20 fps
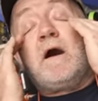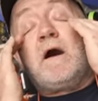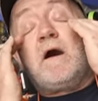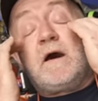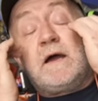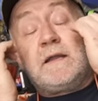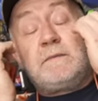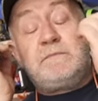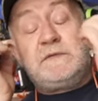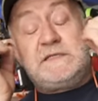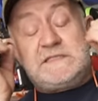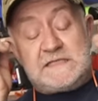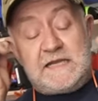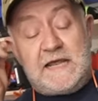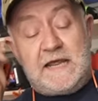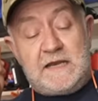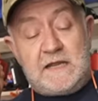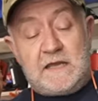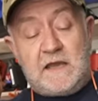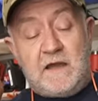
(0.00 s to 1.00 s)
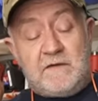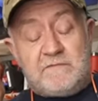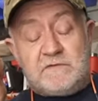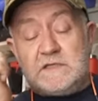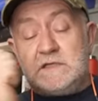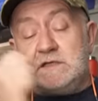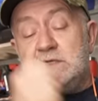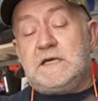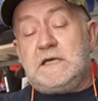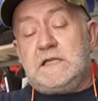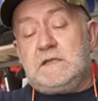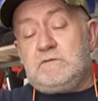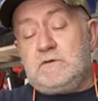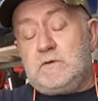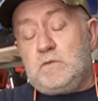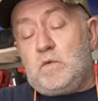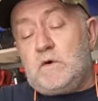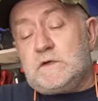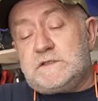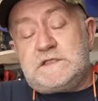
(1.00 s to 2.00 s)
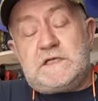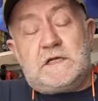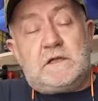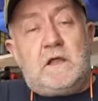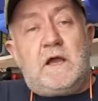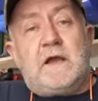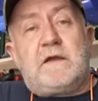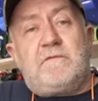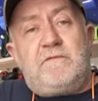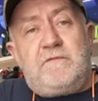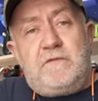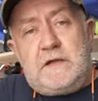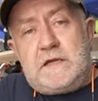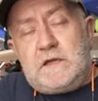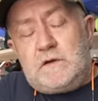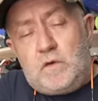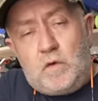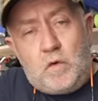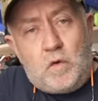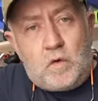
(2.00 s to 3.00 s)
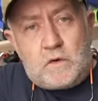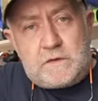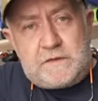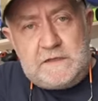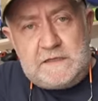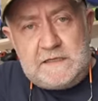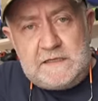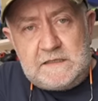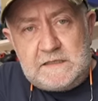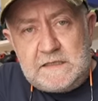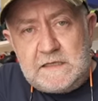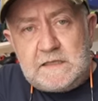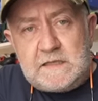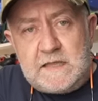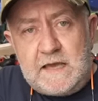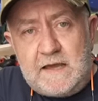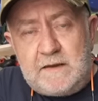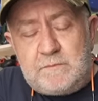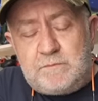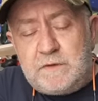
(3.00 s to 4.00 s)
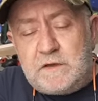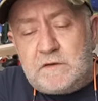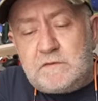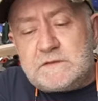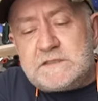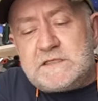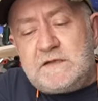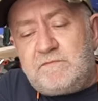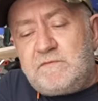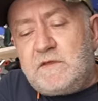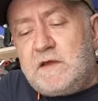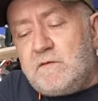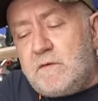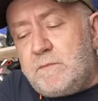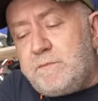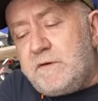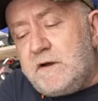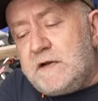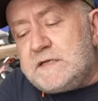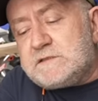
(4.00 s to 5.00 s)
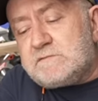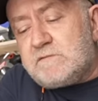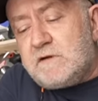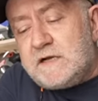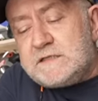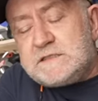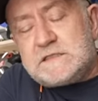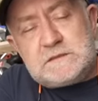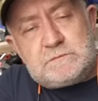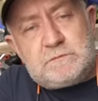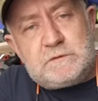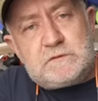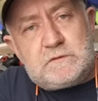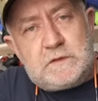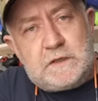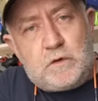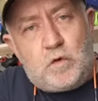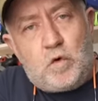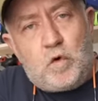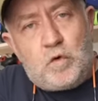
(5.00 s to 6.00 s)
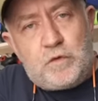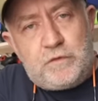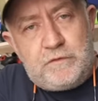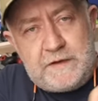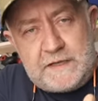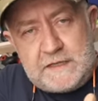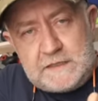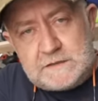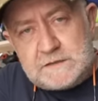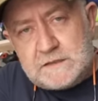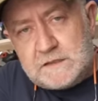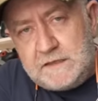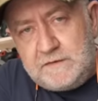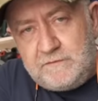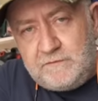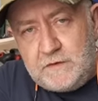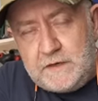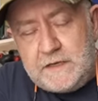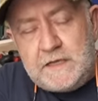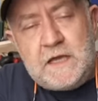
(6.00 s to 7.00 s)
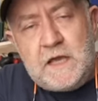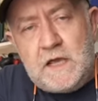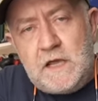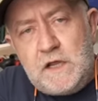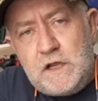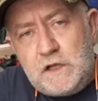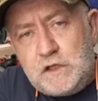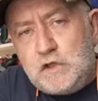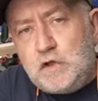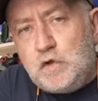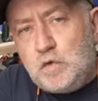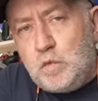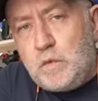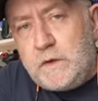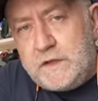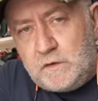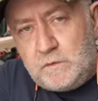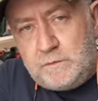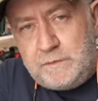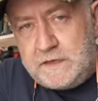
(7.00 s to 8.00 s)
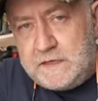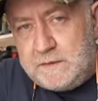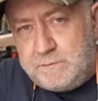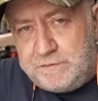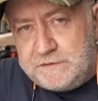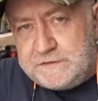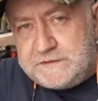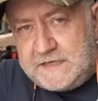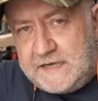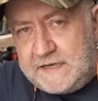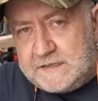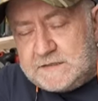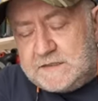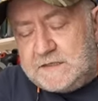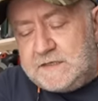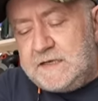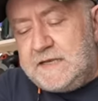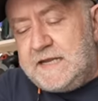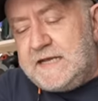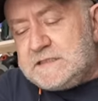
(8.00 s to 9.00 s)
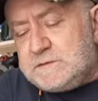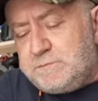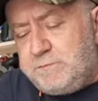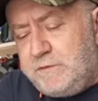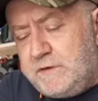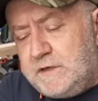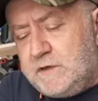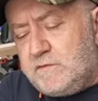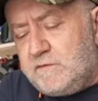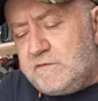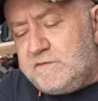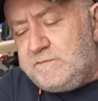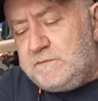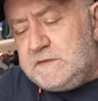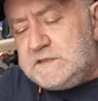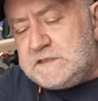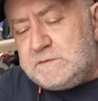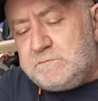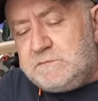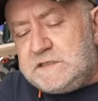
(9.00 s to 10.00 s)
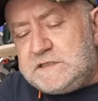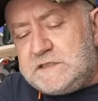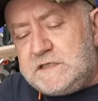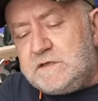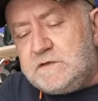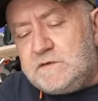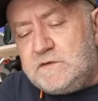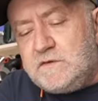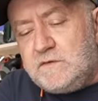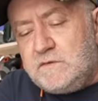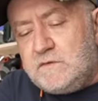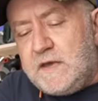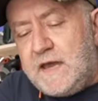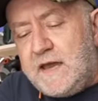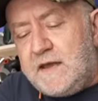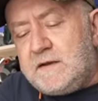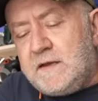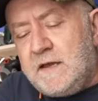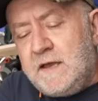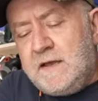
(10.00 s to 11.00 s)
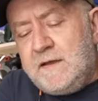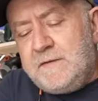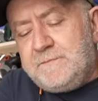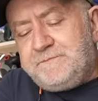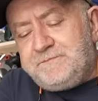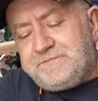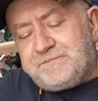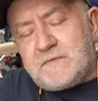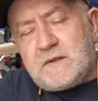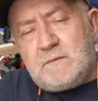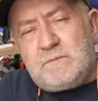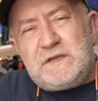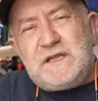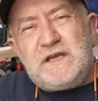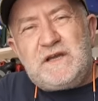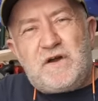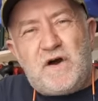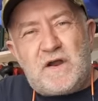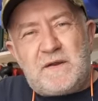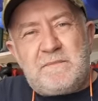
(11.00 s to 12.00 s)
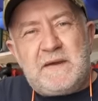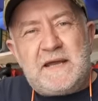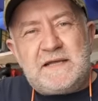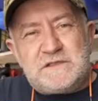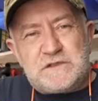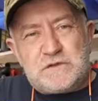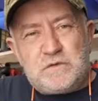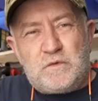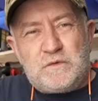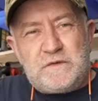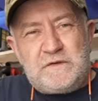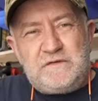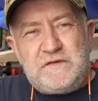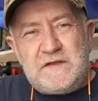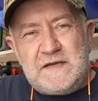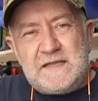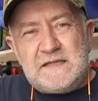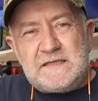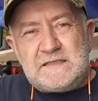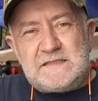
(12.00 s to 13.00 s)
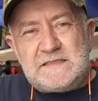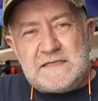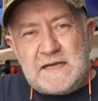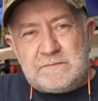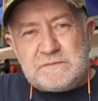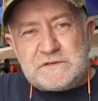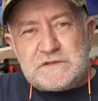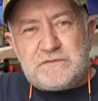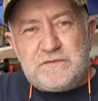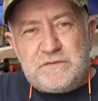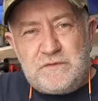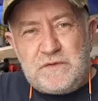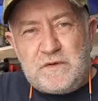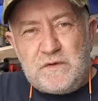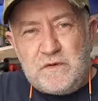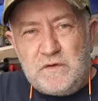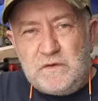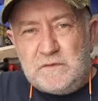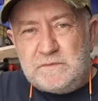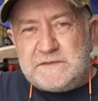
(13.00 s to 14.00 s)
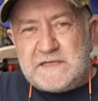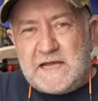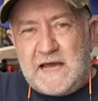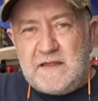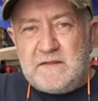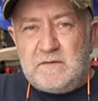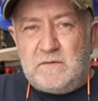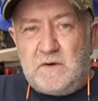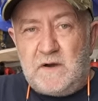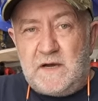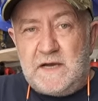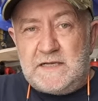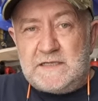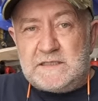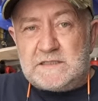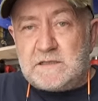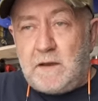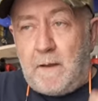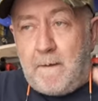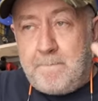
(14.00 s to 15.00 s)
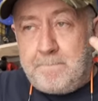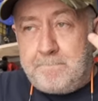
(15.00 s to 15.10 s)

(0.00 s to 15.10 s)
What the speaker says: I'd be standing over the dealer and watching like a friggin' hawk that he did that, because if there are price rises between ordering and delivery, you will be protected. And that's pretty good of Mitsubishi to do that. But you got to make sure the dealer jumps through the hoops, otherwise